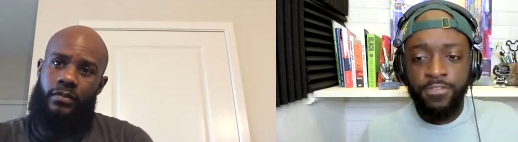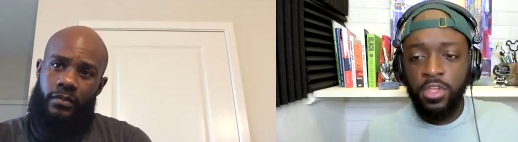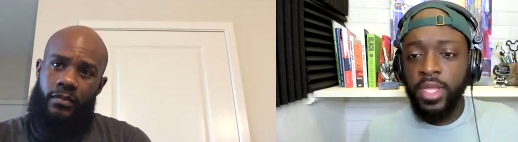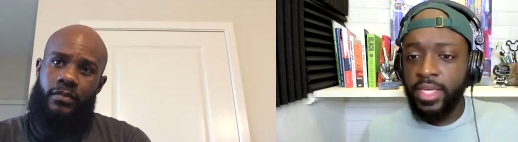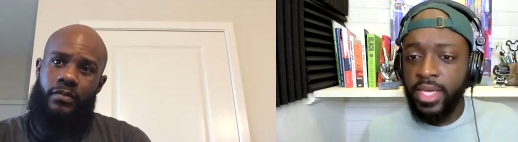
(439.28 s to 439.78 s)

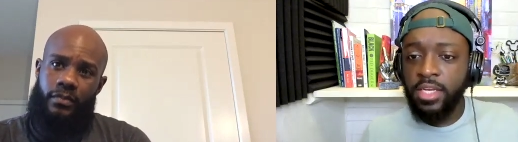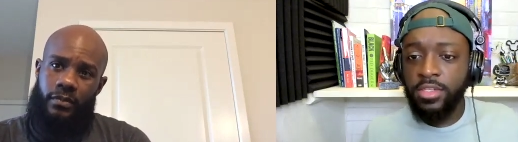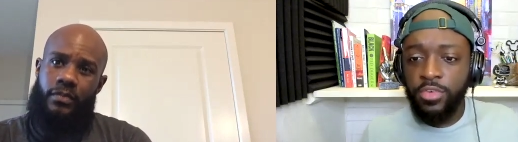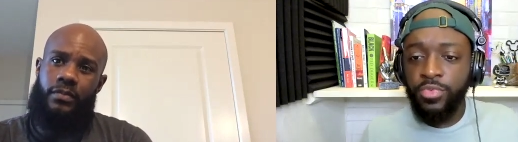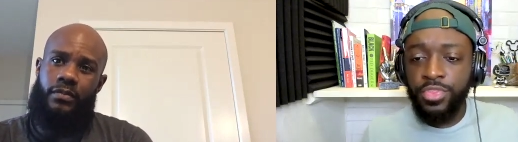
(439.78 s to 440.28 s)
Speaker 1: feel like kind
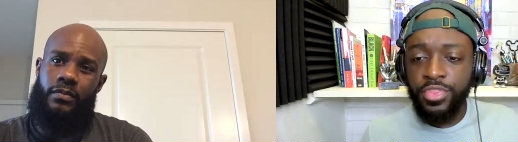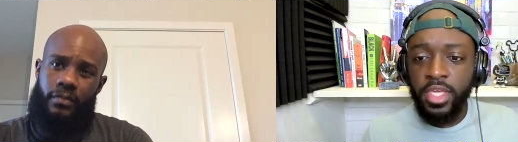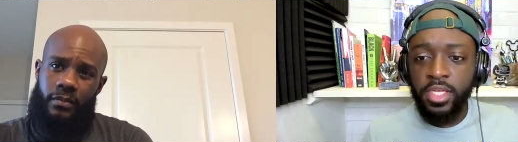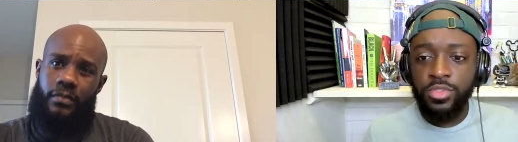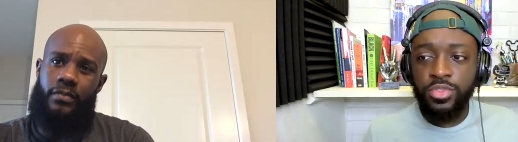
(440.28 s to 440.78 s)
of different
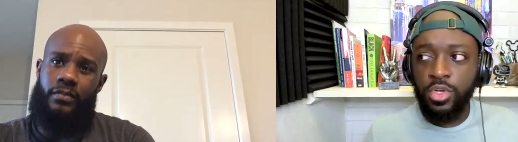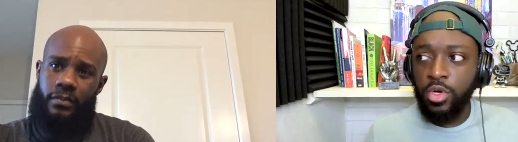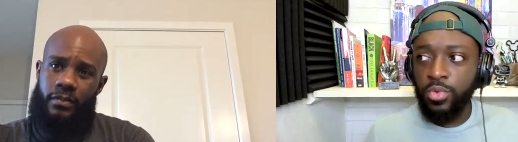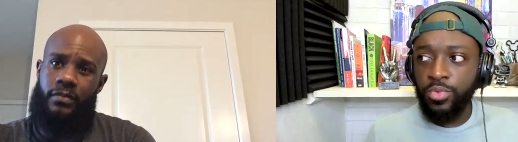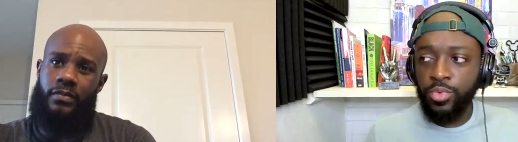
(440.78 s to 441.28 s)
things. You
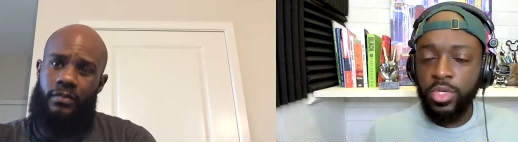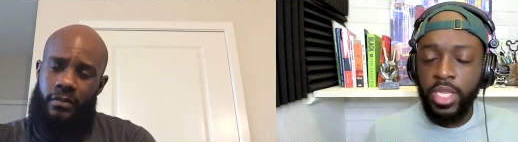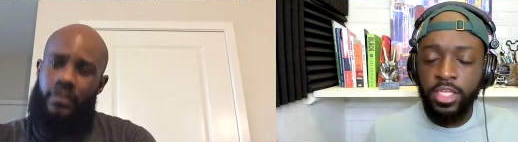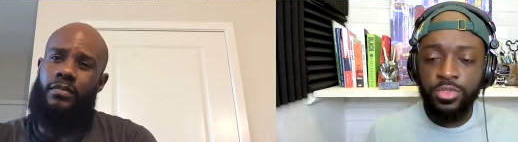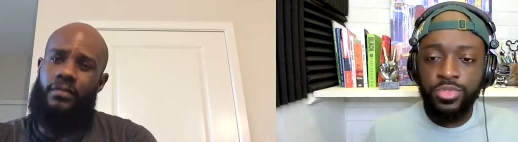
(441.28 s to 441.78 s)
know, well,
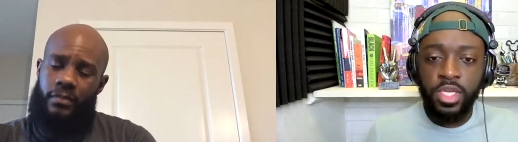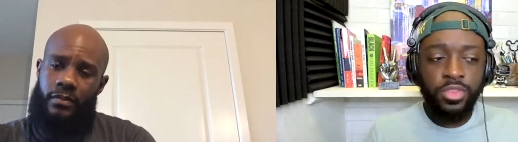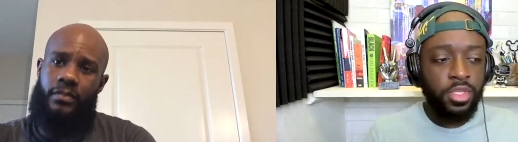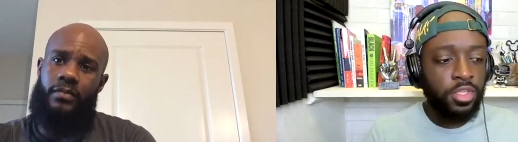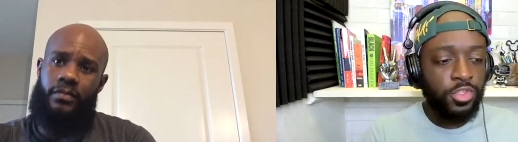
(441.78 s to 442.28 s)
like you
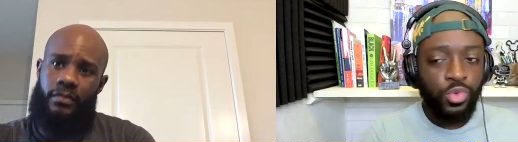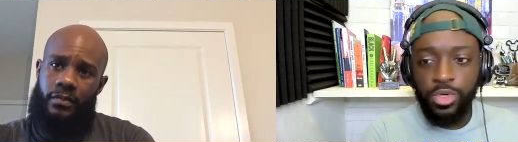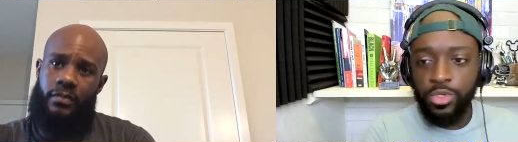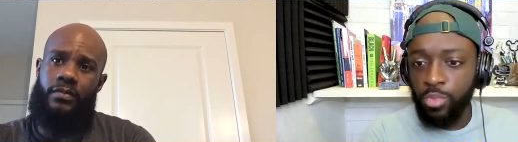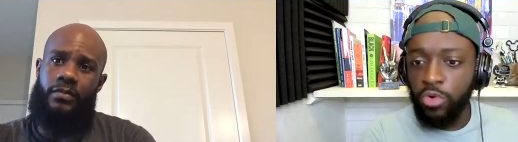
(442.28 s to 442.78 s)
said, the the
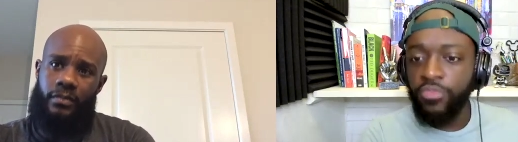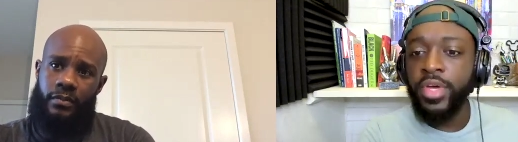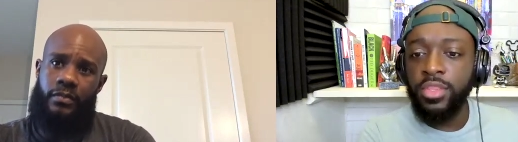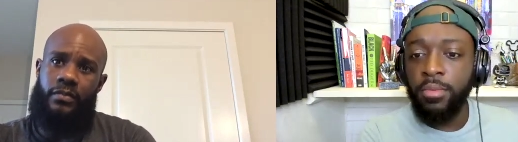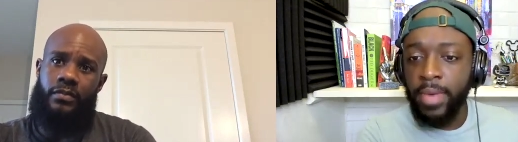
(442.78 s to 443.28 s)
Twitter is more of
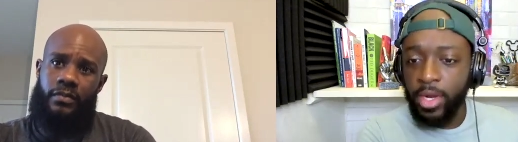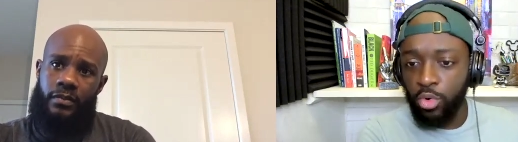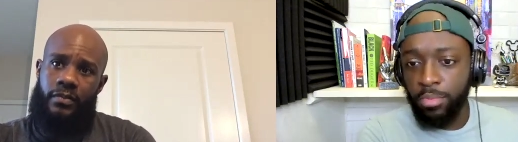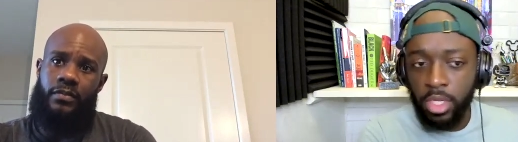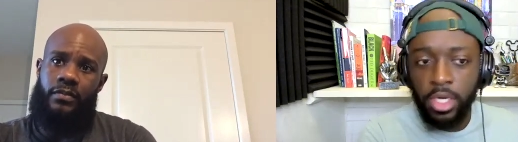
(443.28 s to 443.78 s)
like the
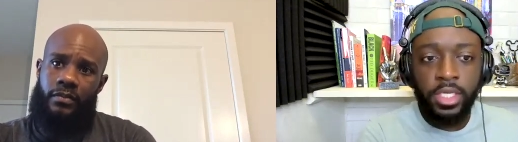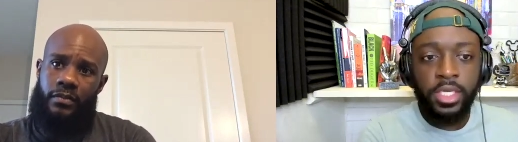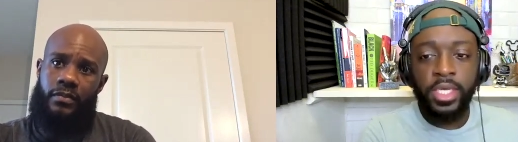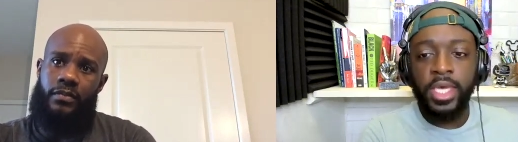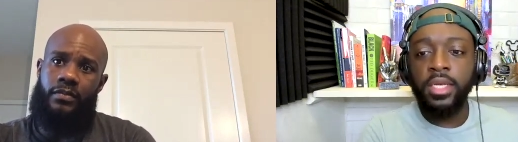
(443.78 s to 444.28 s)

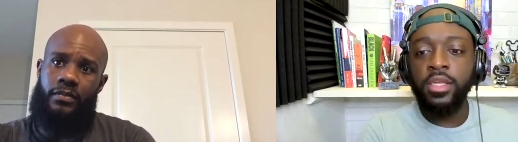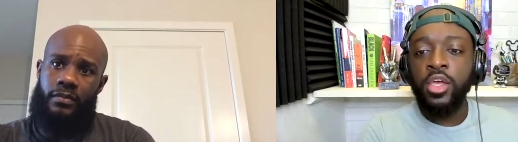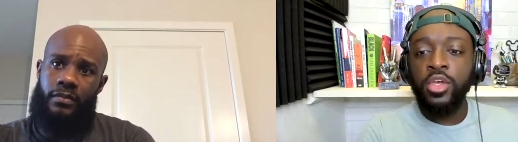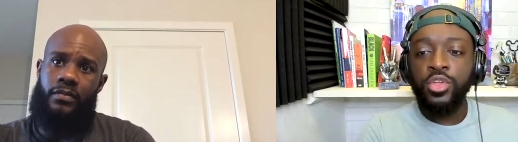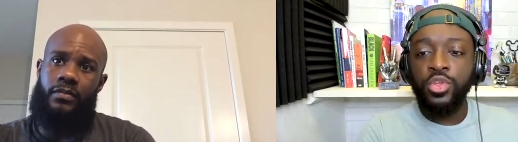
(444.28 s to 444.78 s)
microblogging, and
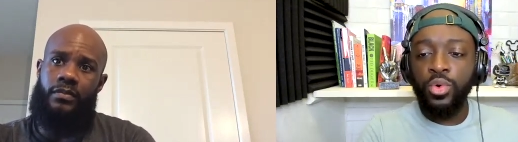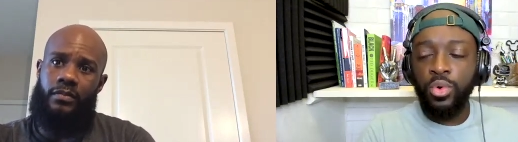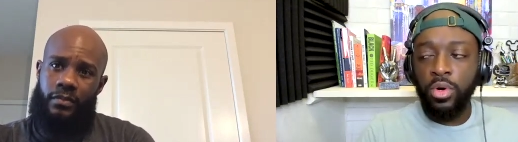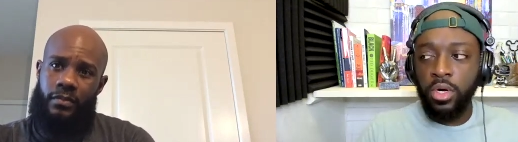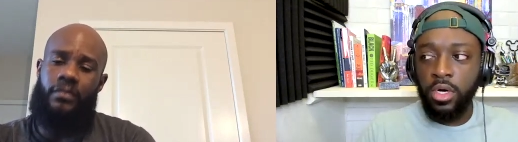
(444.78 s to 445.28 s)

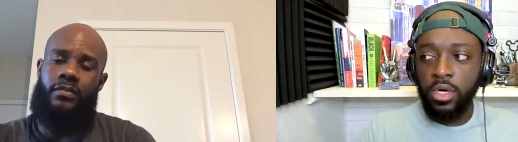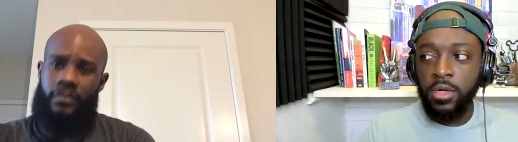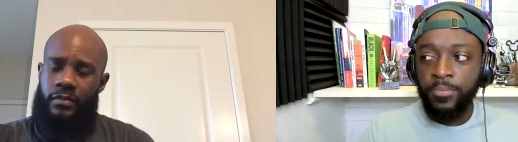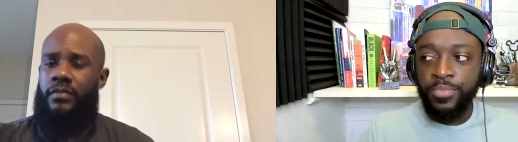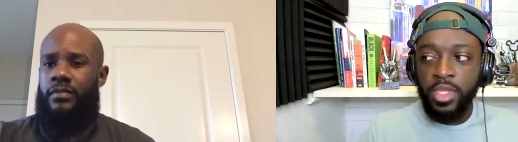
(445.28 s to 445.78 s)

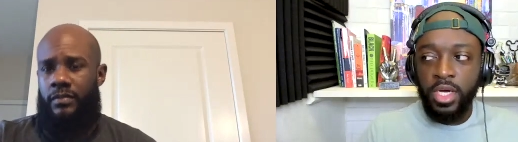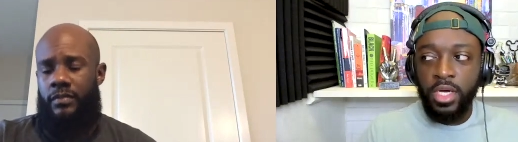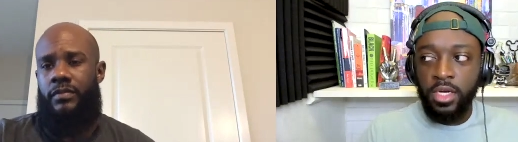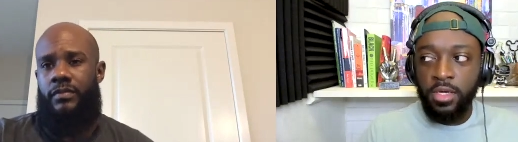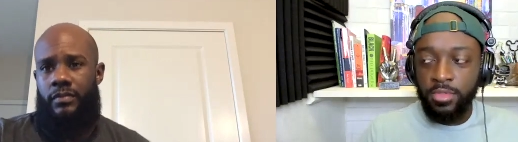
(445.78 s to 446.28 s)
your
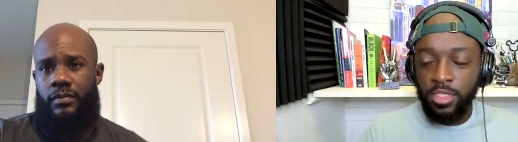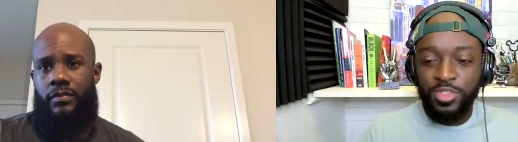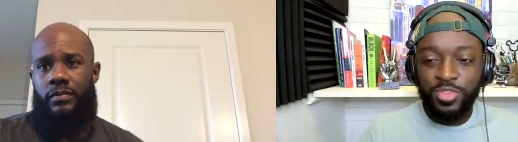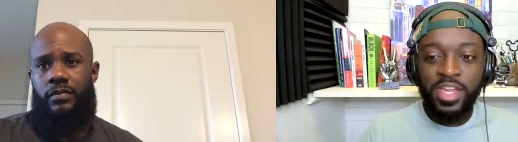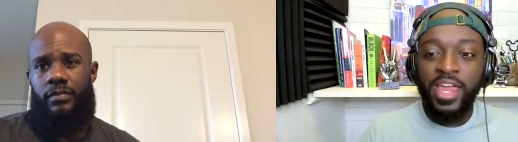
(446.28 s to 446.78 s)
uh, you know, like
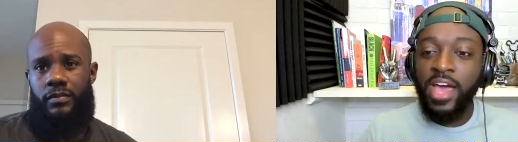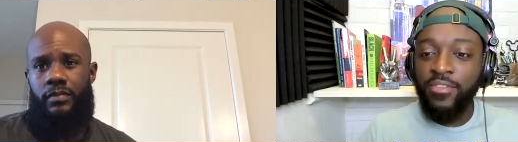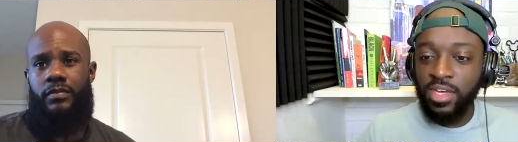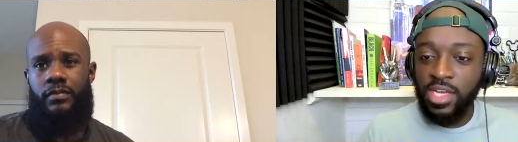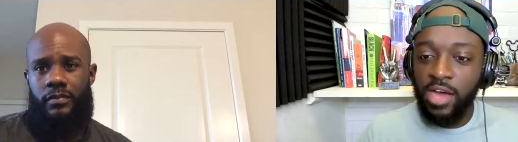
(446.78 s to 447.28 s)
you said,
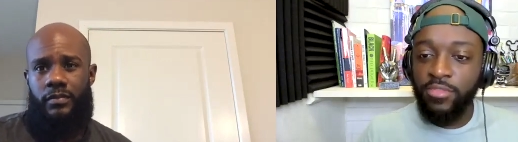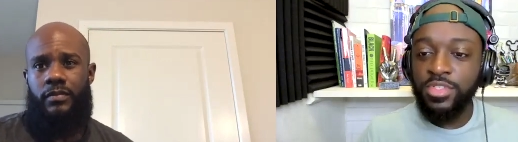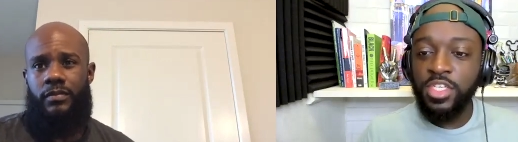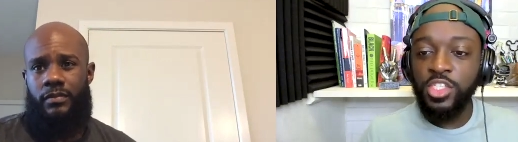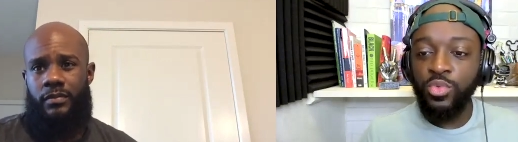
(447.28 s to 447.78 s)
having a
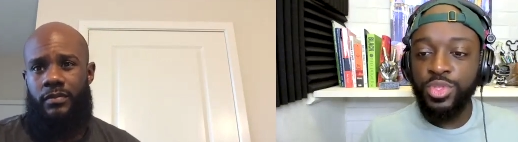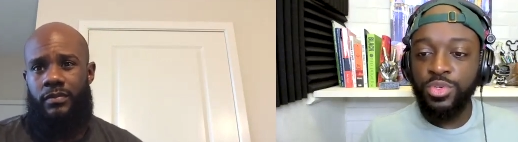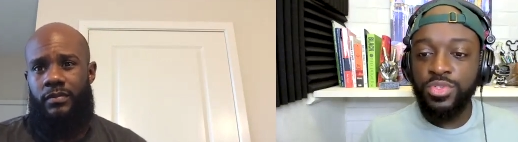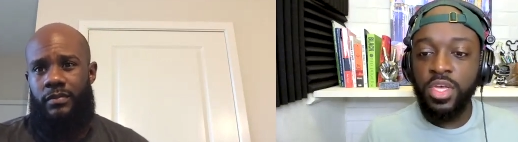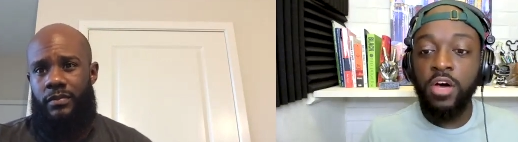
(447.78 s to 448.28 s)
conversation with
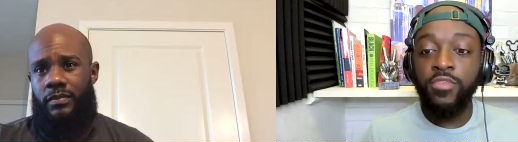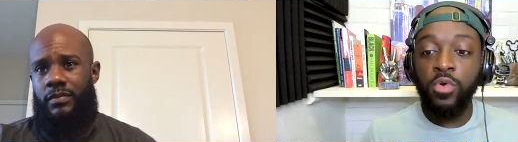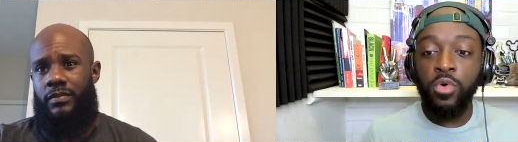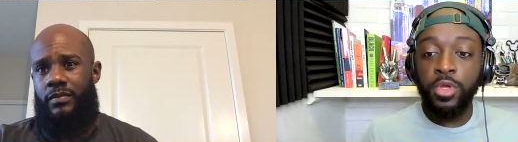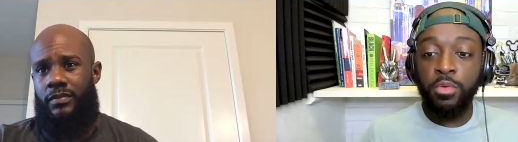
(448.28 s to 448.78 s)
yourself,
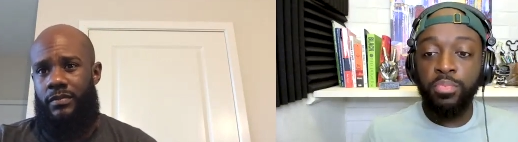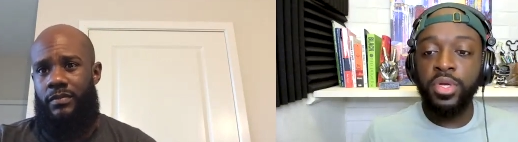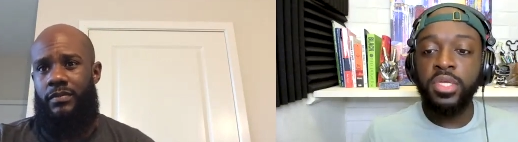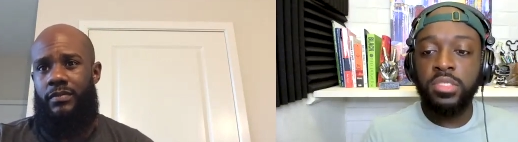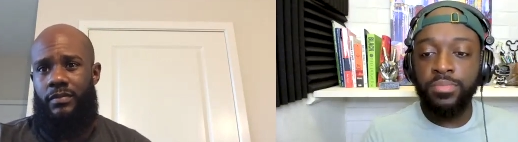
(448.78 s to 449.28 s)
or you're
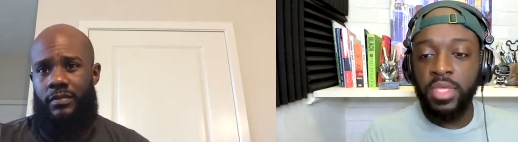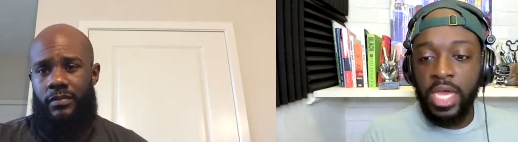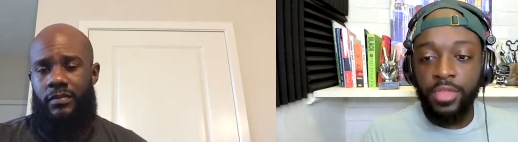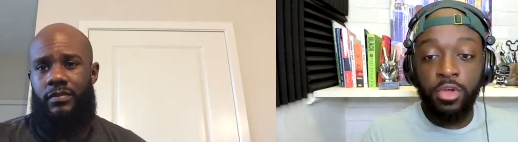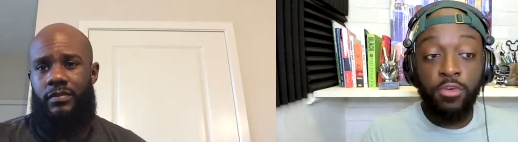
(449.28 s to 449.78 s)
putting something
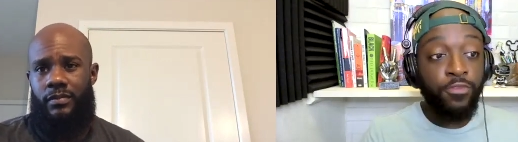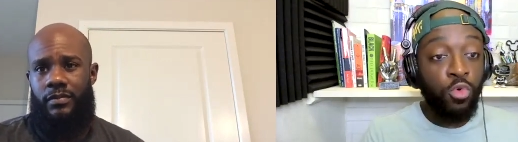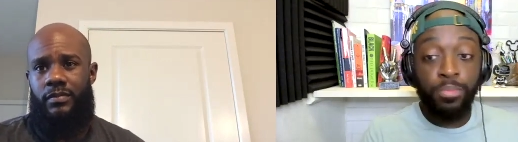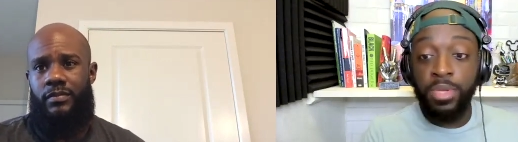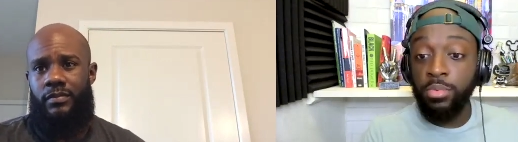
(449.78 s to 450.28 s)
out there
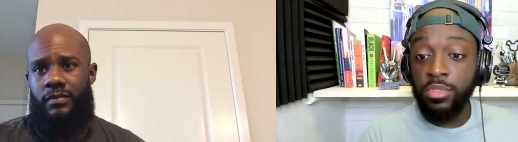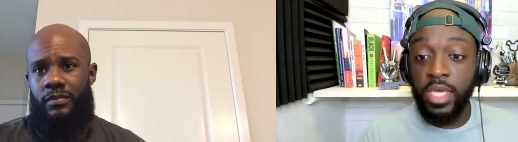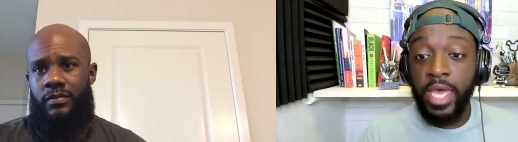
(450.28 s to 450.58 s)
for people